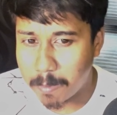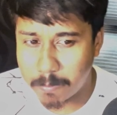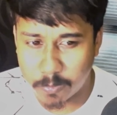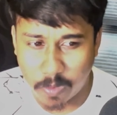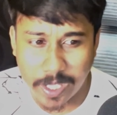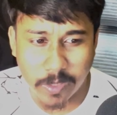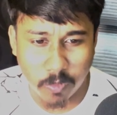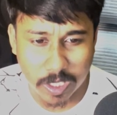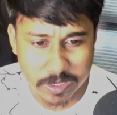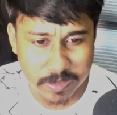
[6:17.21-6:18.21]
But white
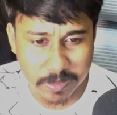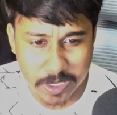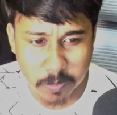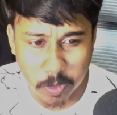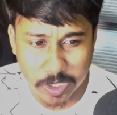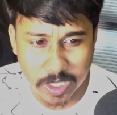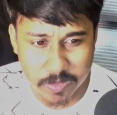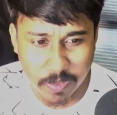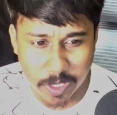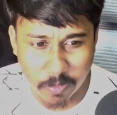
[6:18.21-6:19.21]
works this position
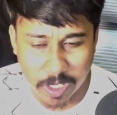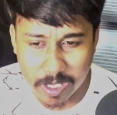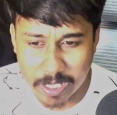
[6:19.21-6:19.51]
is very well.